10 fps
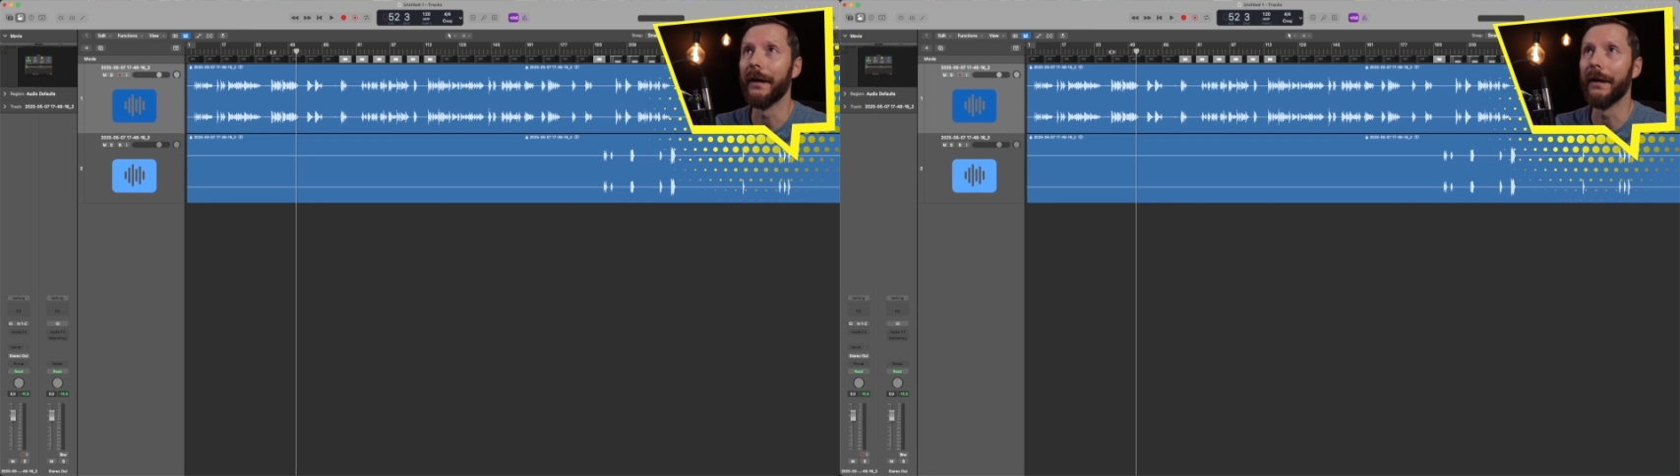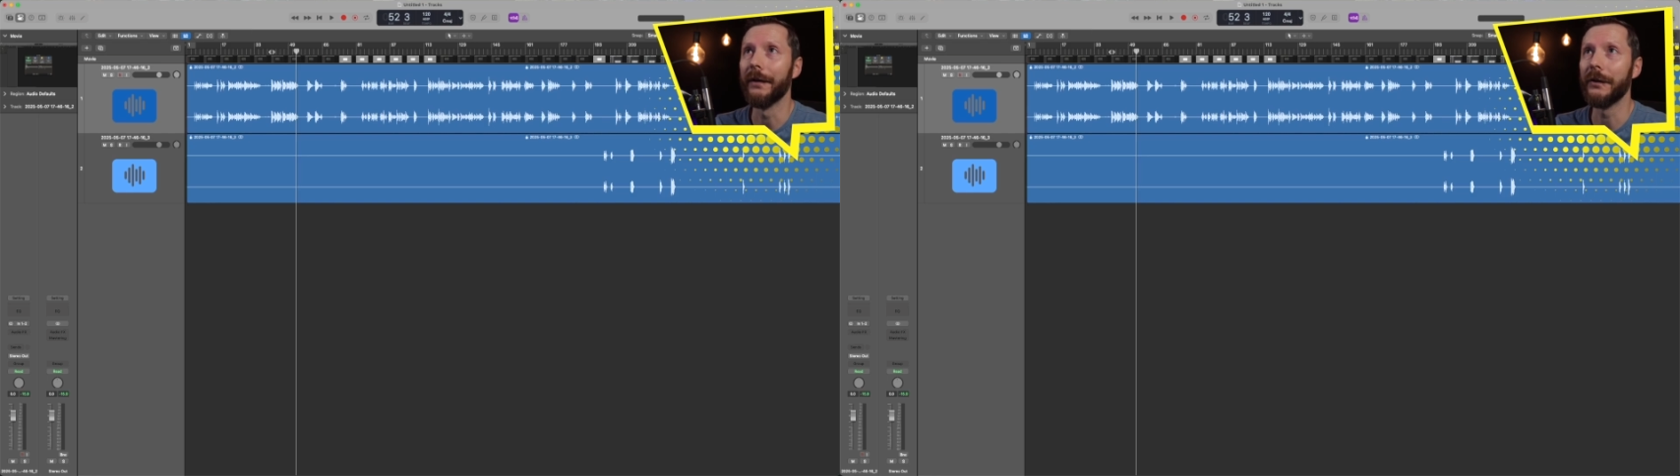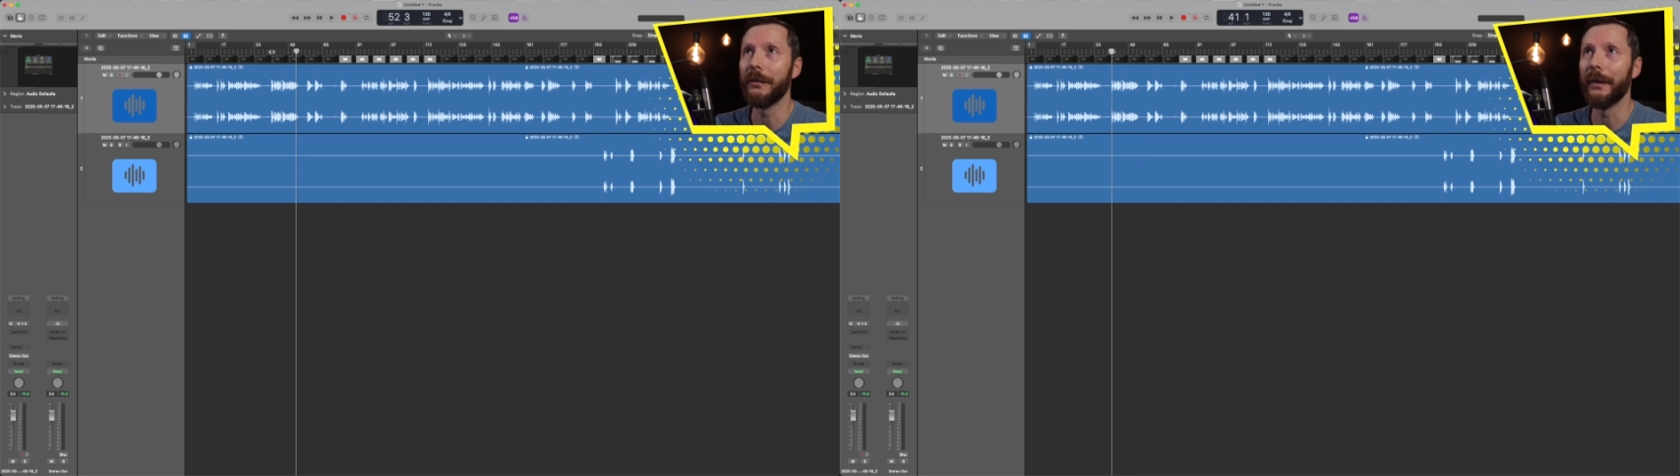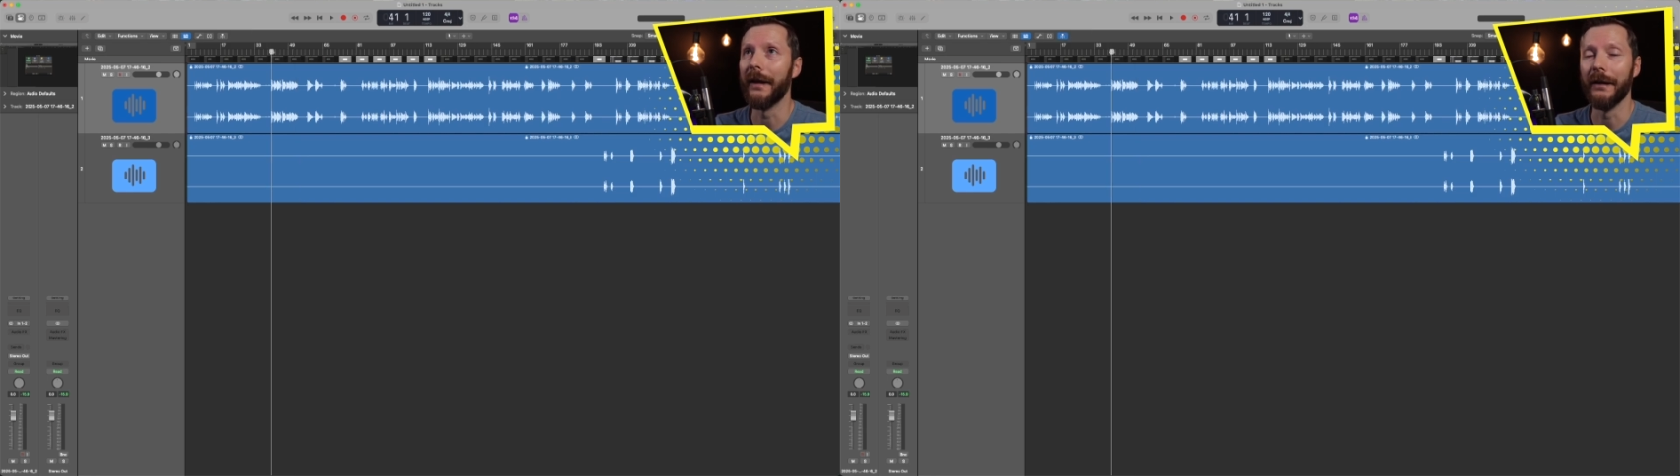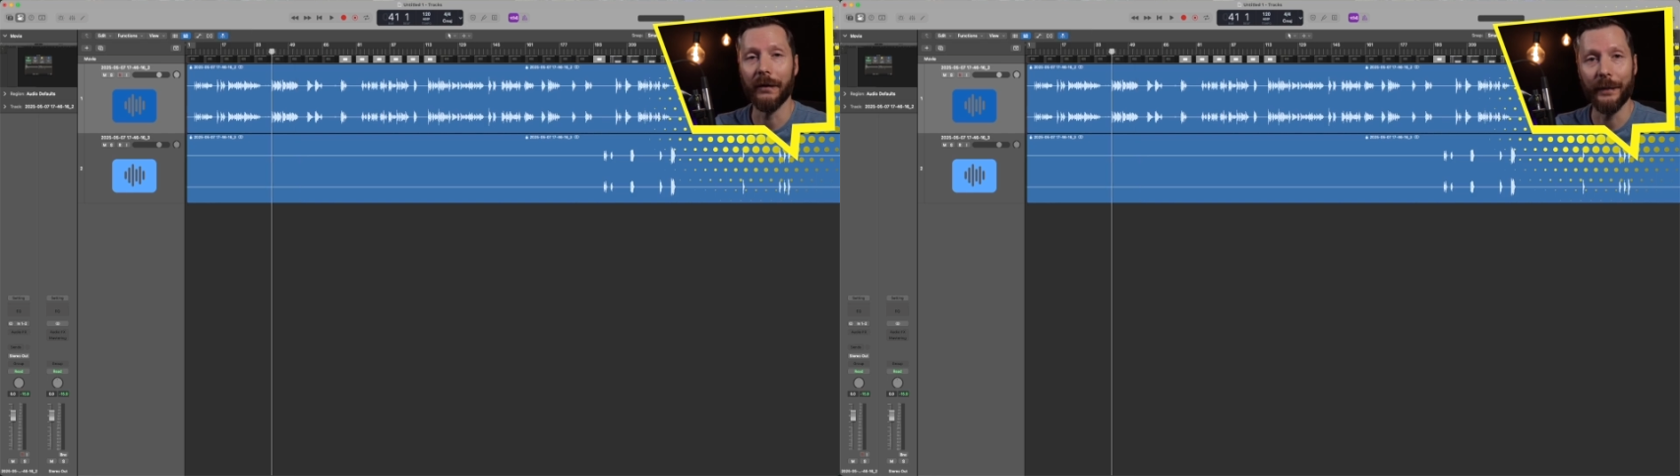and I'll just play
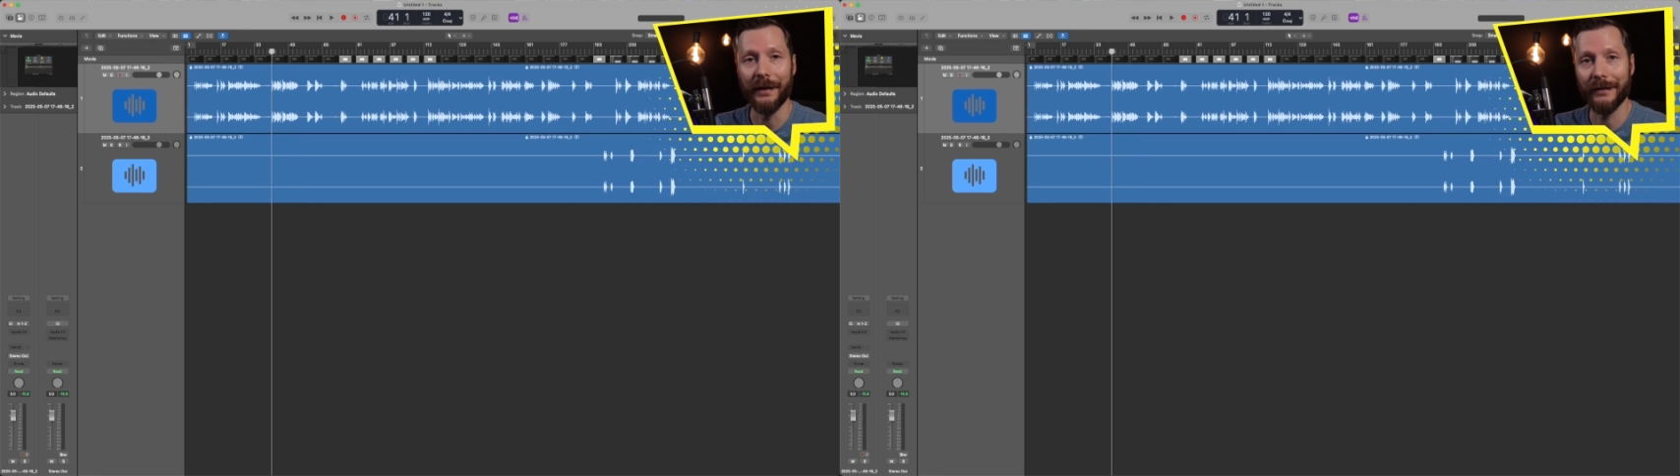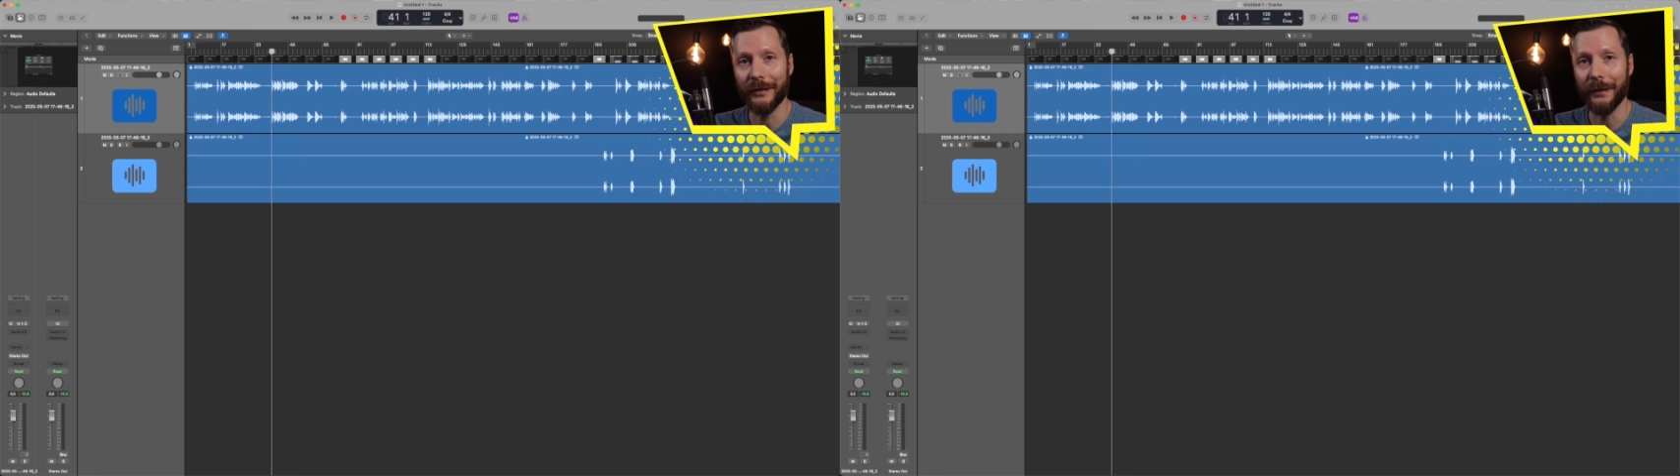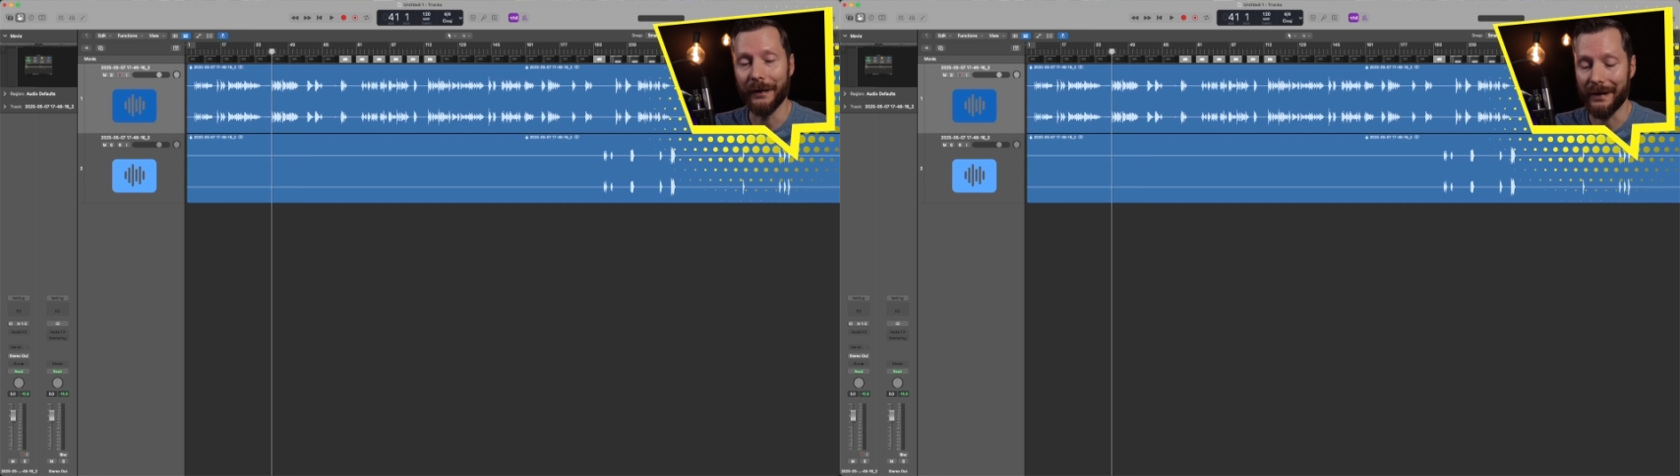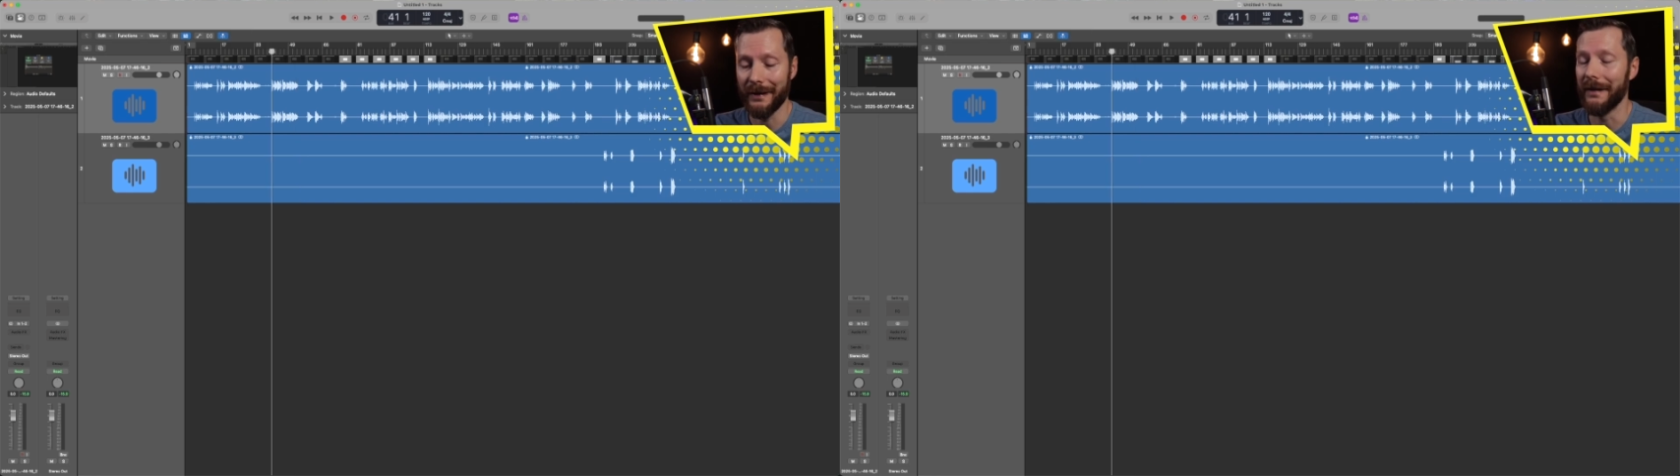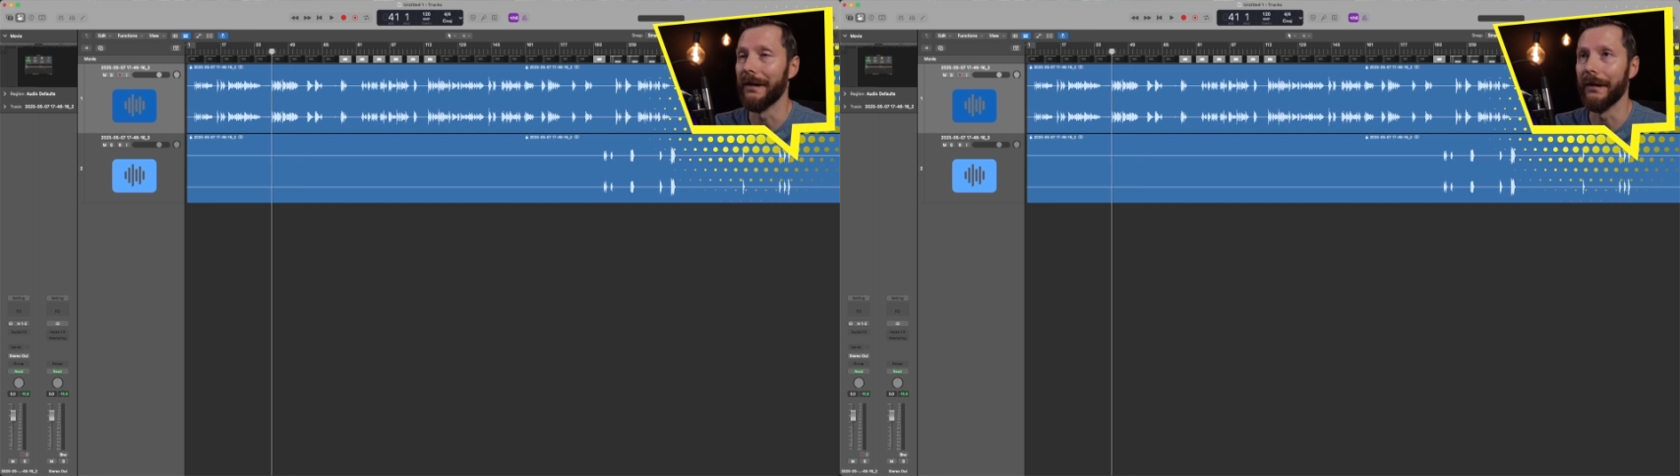a little bit so you can
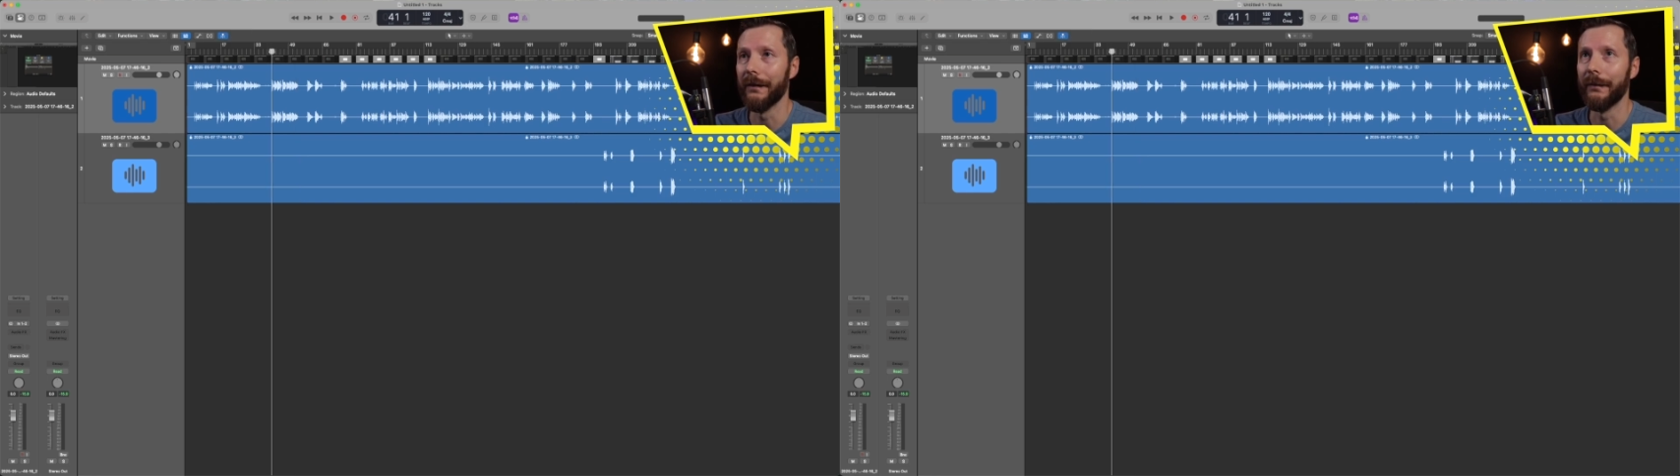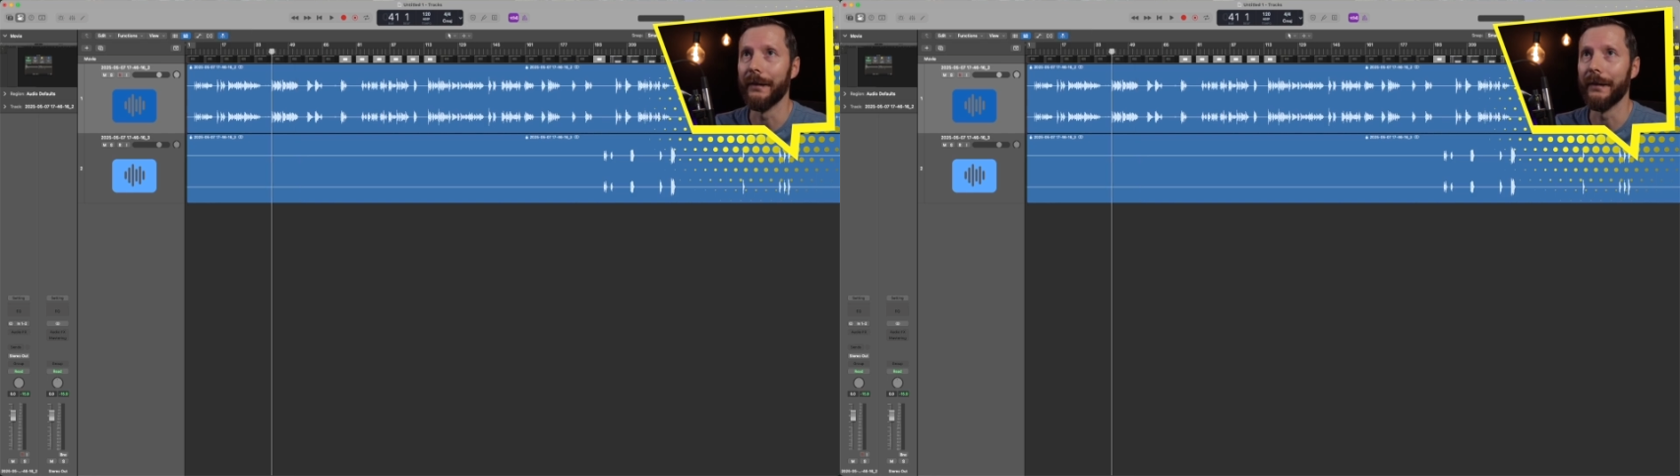hear